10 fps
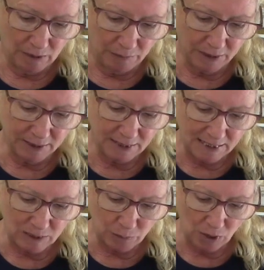because
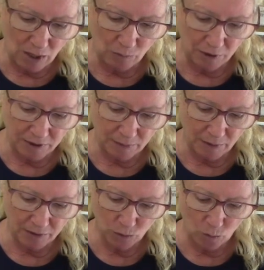that's the problem with some
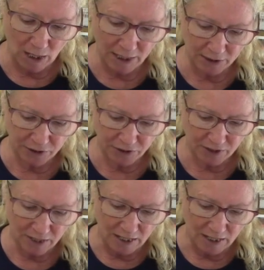other wires,